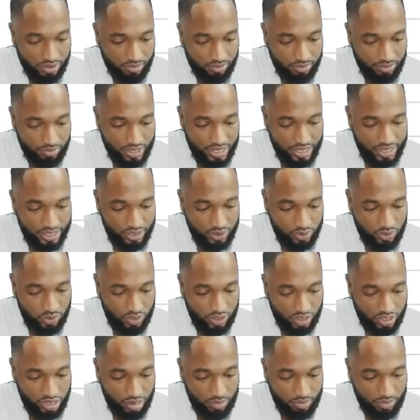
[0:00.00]
B is going
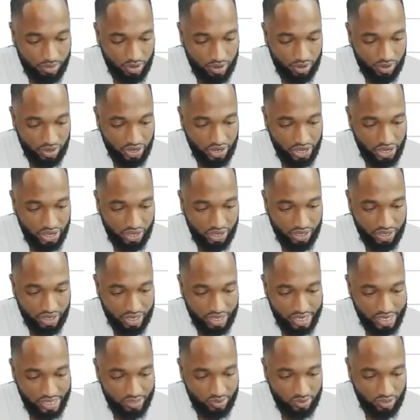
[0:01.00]
to come down here, A
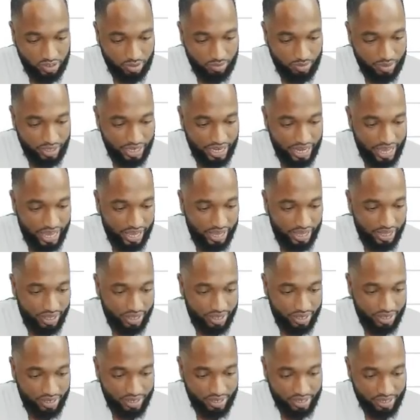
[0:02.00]
is going to be there.
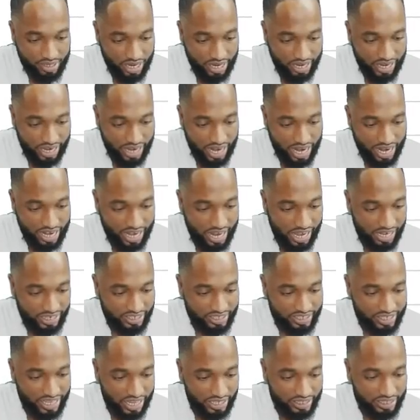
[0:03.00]
I get a nice
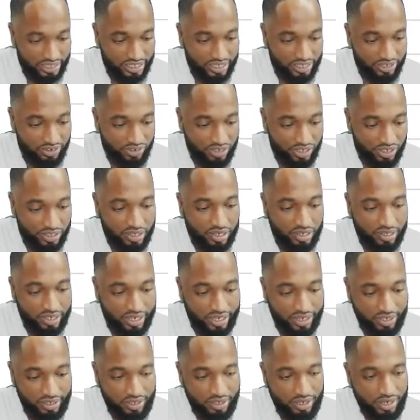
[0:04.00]
90 degrees
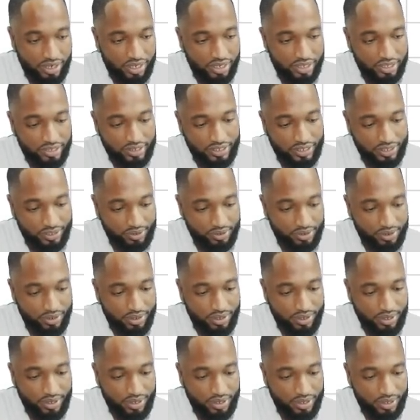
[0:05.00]
looking thing.
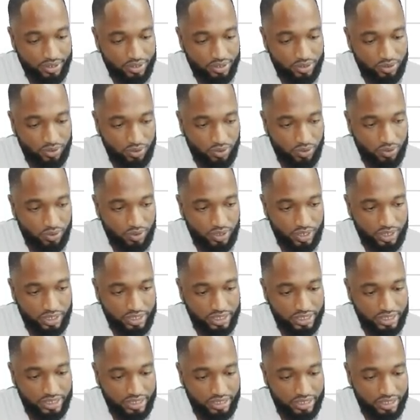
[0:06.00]
So this
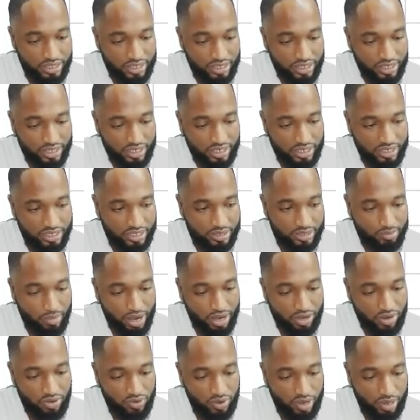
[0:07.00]
is my
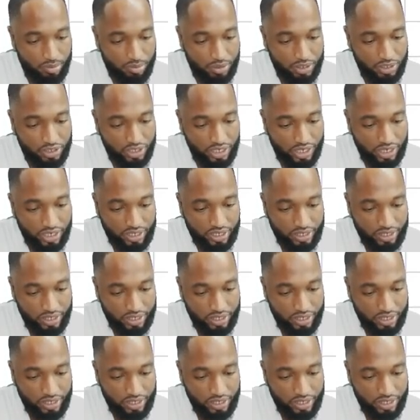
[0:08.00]
new image here.